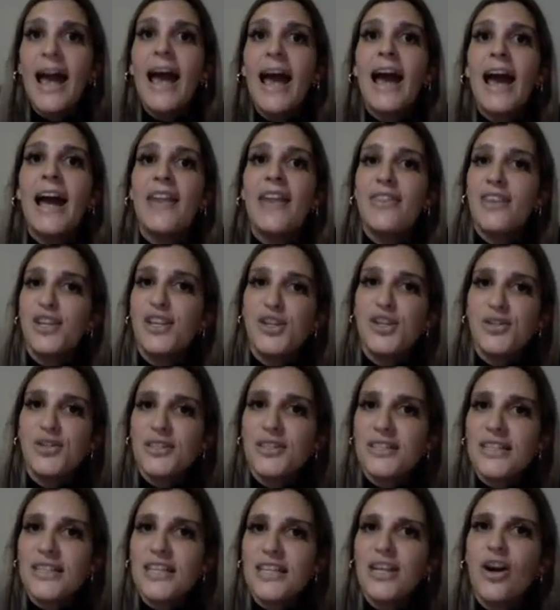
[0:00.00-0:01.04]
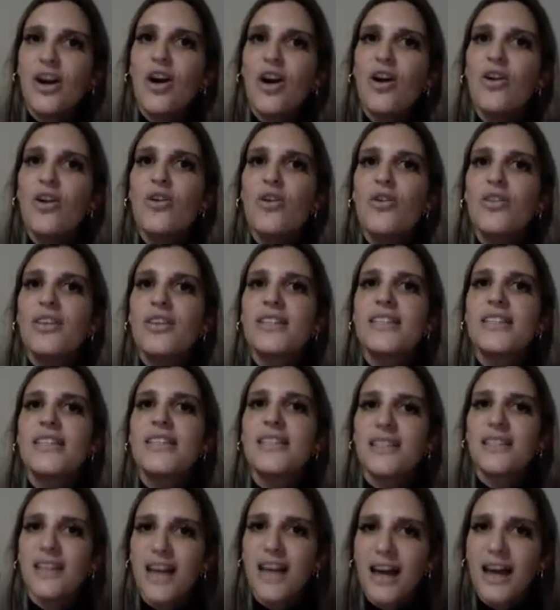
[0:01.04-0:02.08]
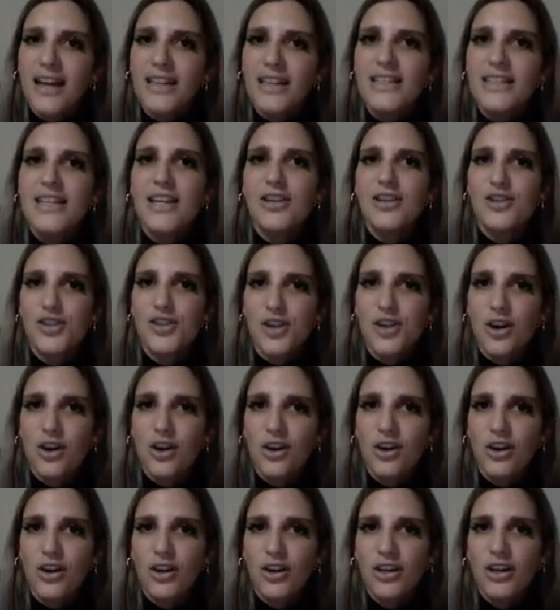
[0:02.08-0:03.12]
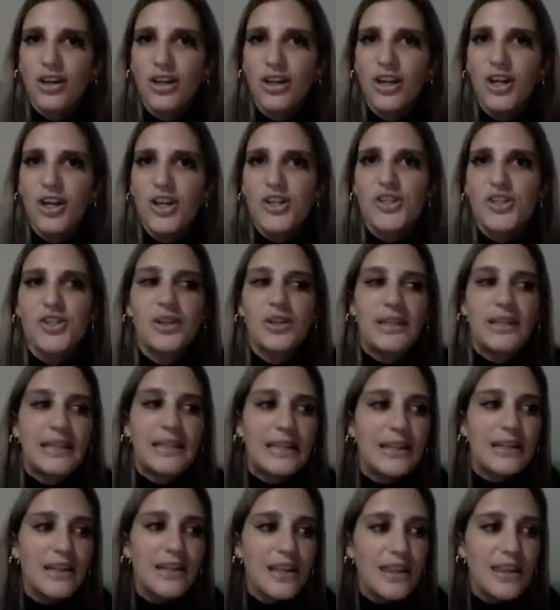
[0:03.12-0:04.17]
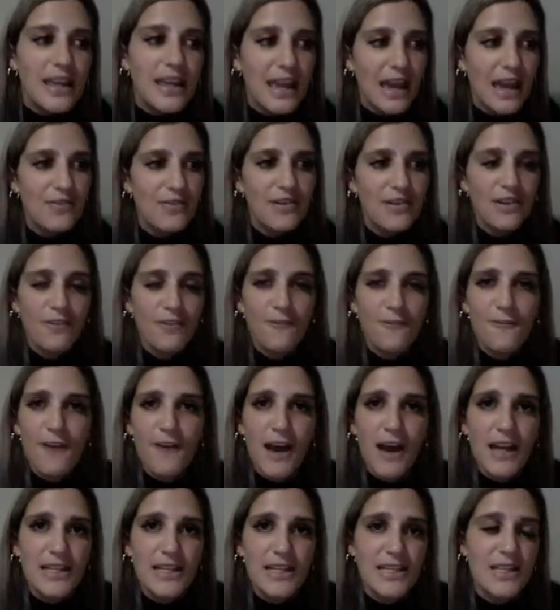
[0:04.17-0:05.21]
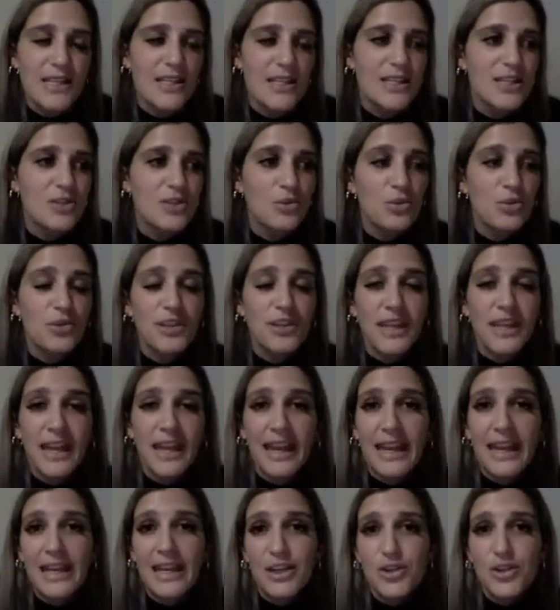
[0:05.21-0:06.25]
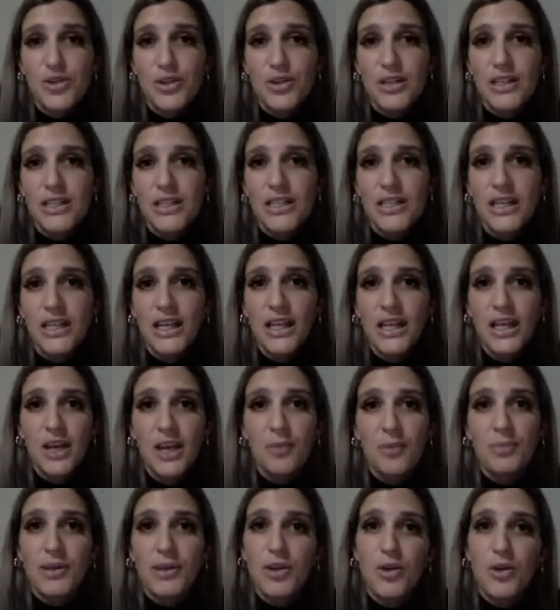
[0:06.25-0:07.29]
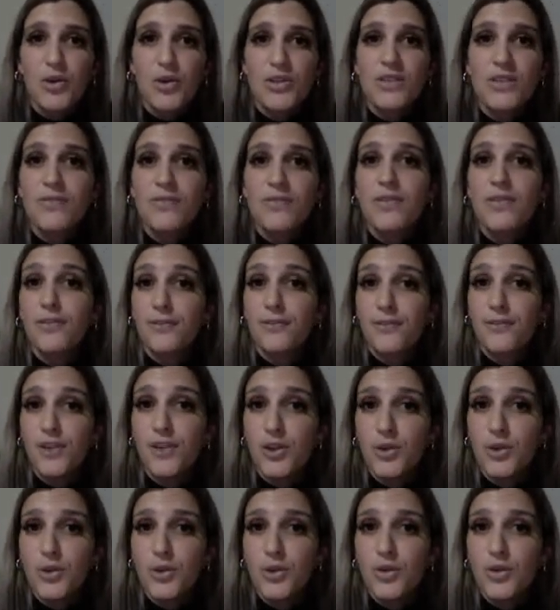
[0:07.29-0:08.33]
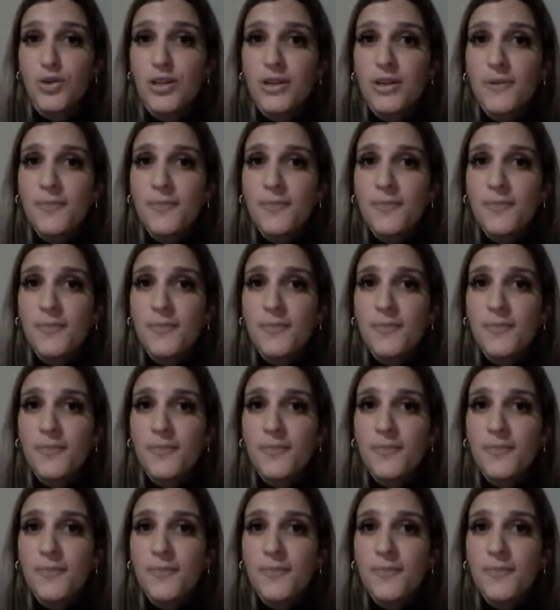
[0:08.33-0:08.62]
And then you see, oh, this is light and dark. So here they're having a fight, and this is all the hatred because of the feud.